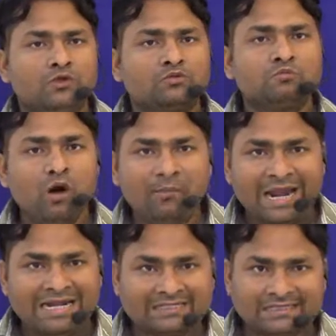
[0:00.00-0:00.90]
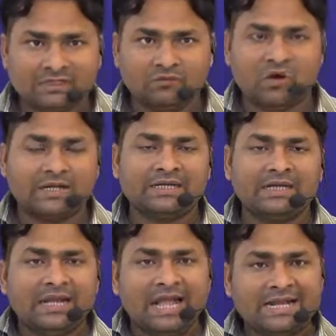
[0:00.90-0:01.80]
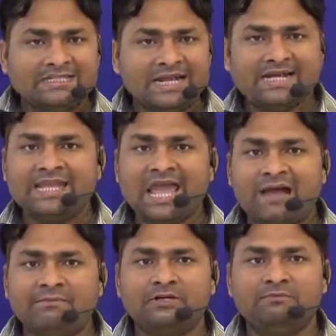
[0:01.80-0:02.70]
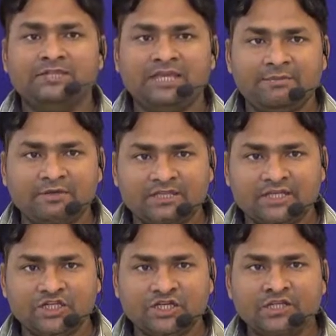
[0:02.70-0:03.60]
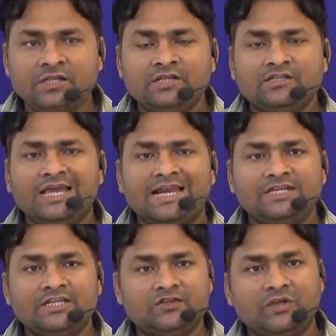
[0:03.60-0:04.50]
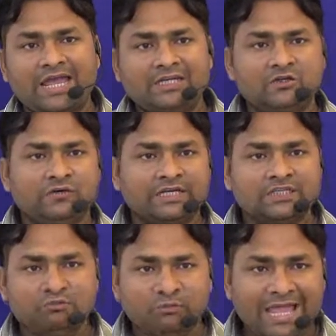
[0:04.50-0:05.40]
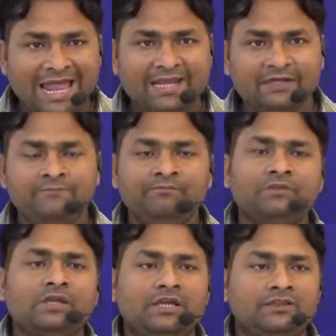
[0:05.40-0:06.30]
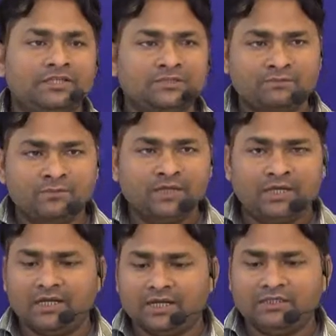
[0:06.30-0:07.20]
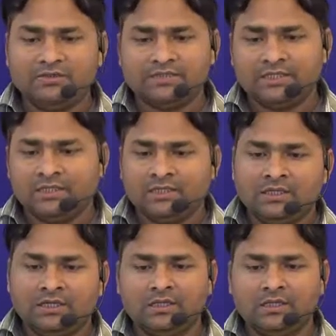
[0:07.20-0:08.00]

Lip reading: moments, what exactly happened with him in the jail, that he tried to explain in this, you see, a